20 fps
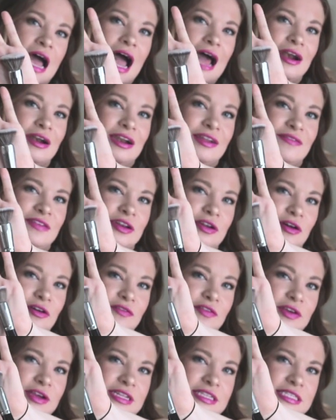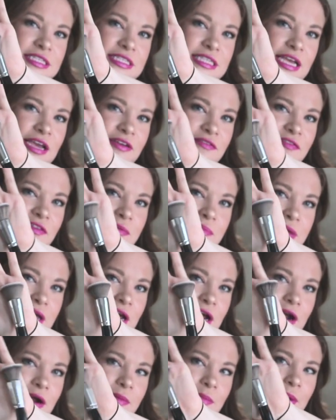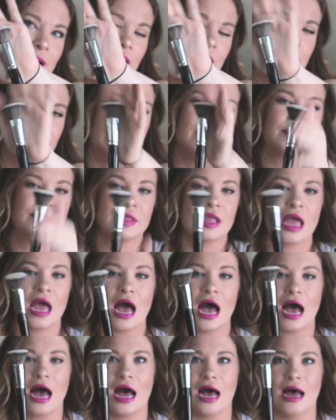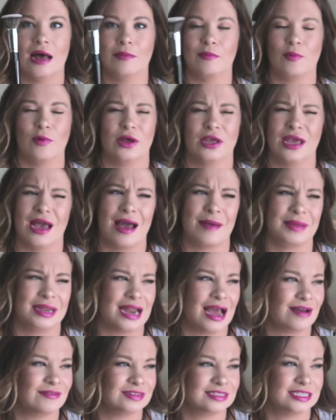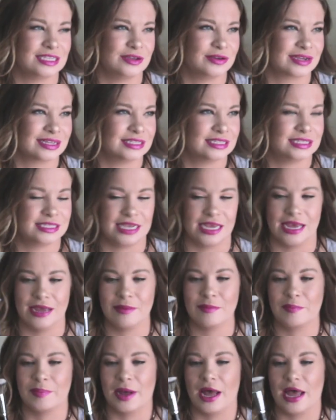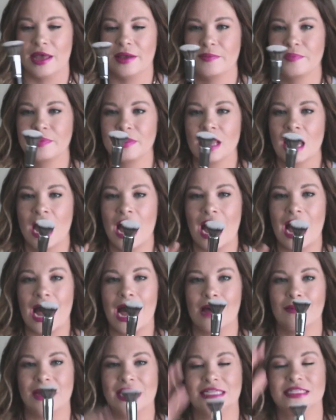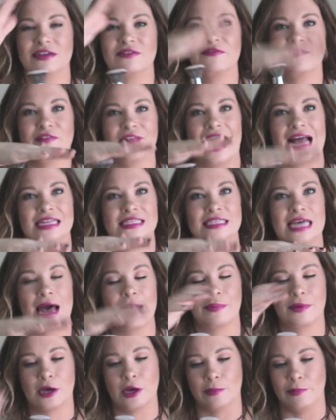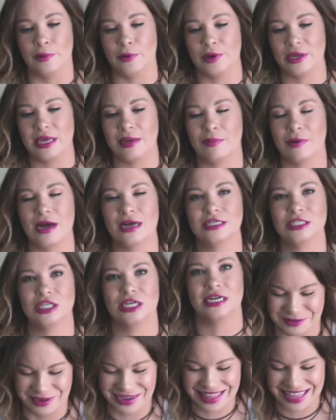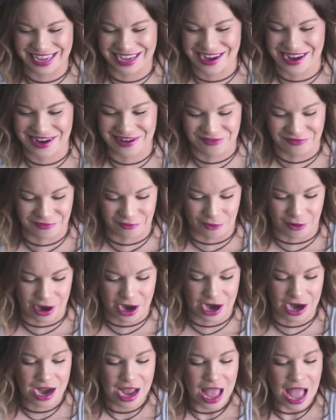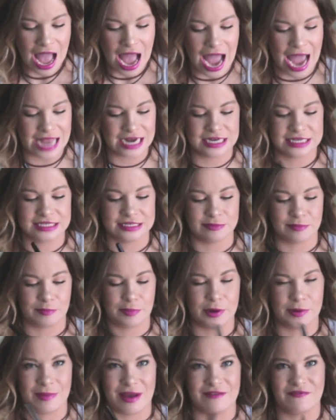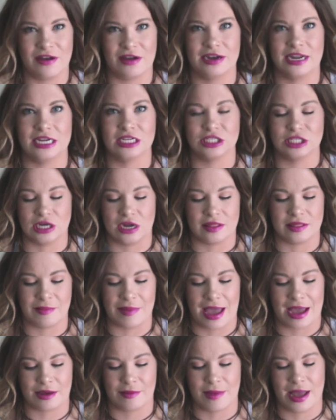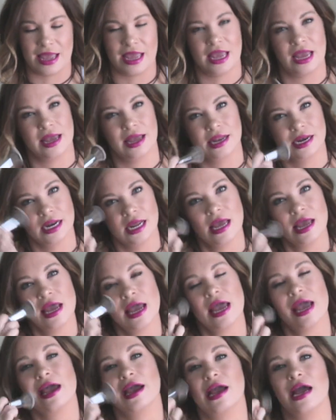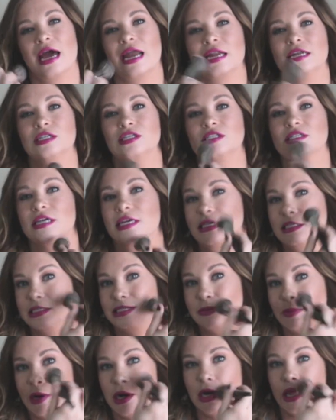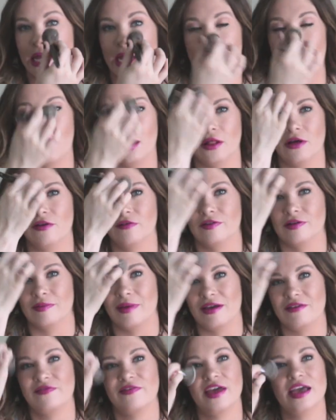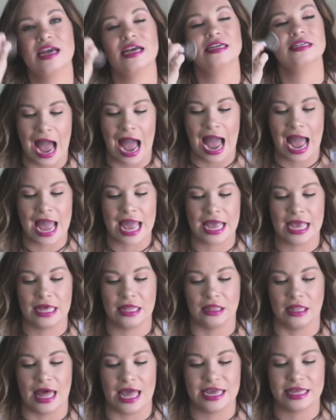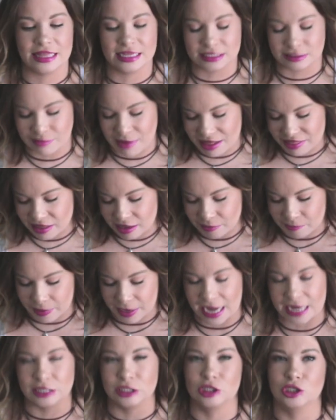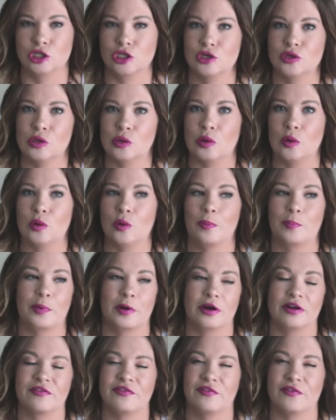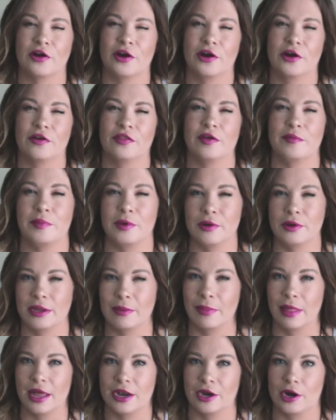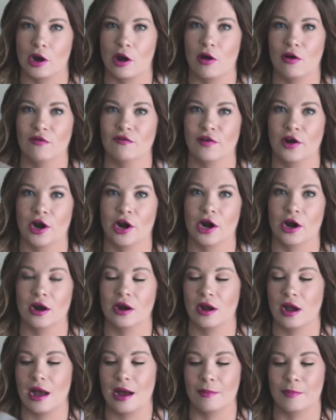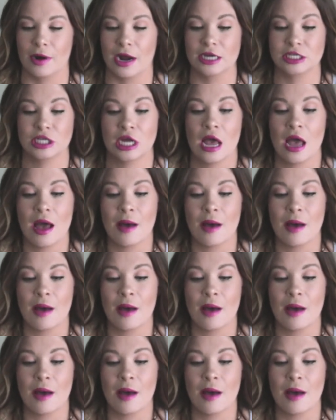I don't even know if you can see it from here, but well, I mean obviously you can see it, but. It's a flat top kabuki brush. It's really good for, I just put my foundation on the back of my hand and kind of just like swirl it all over my face. I like this method, but I do prefer the beauty blender over a brush.